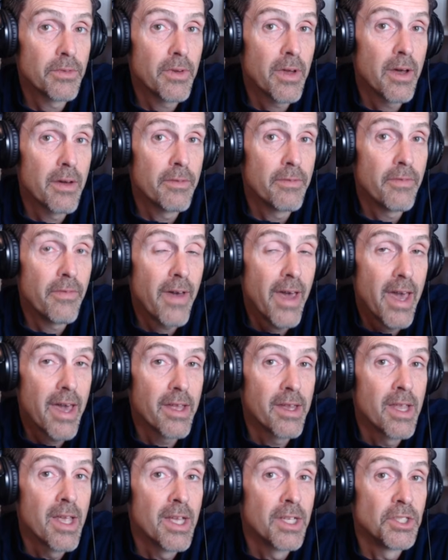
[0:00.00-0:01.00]
of
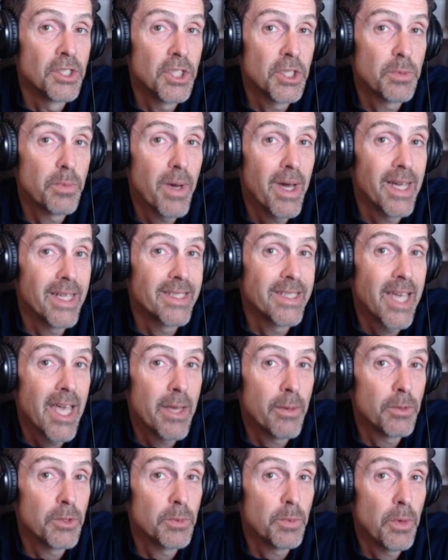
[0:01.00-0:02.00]
fat just by a
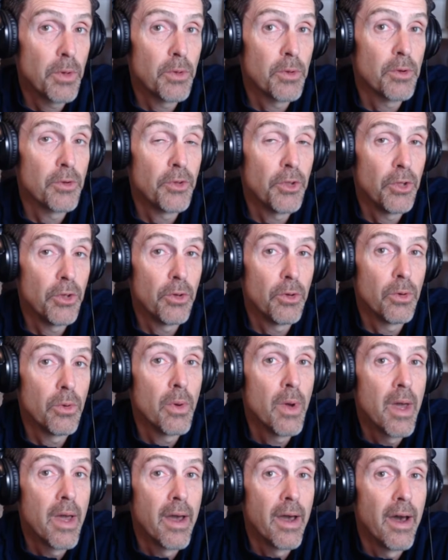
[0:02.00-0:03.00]
tablespoon or two
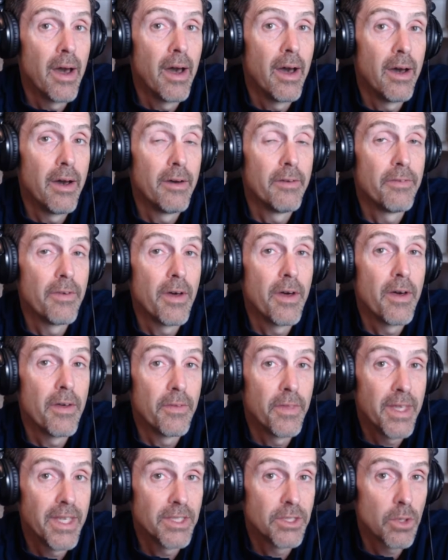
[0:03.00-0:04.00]
of
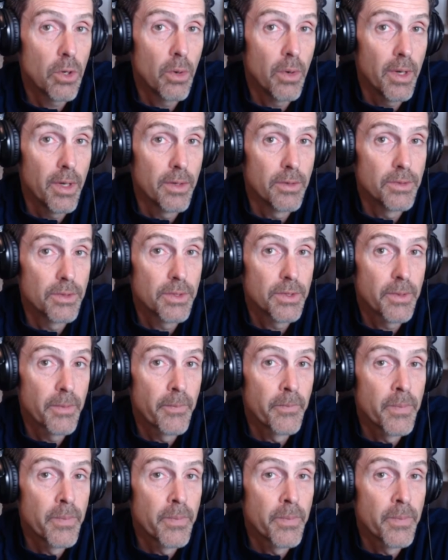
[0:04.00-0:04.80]
these oils.